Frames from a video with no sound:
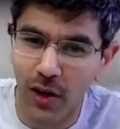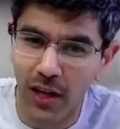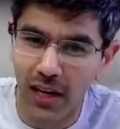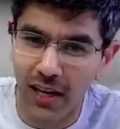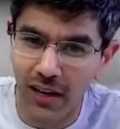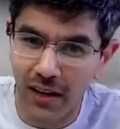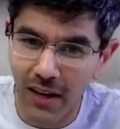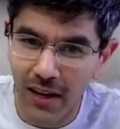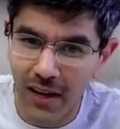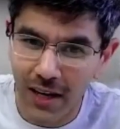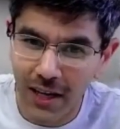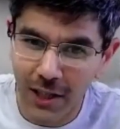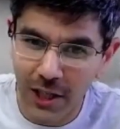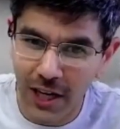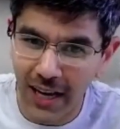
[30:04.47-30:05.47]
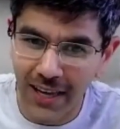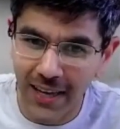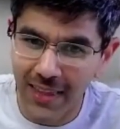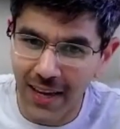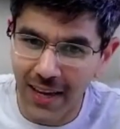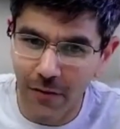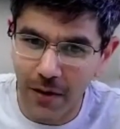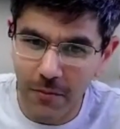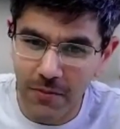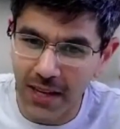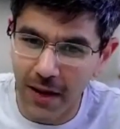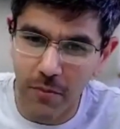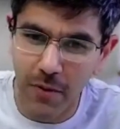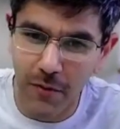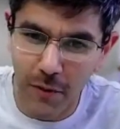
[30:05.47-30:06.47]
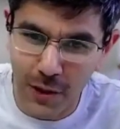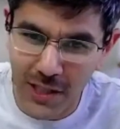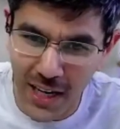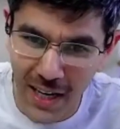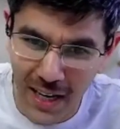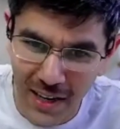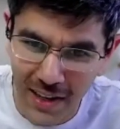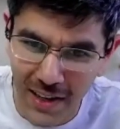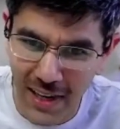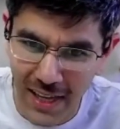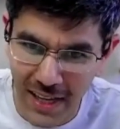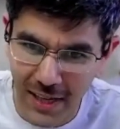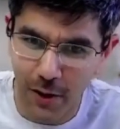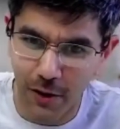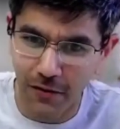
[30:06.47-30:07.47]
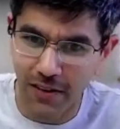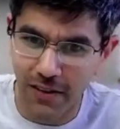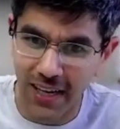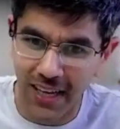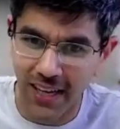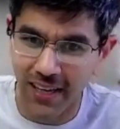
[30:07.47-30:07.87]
go in and check their website before sending a link of like,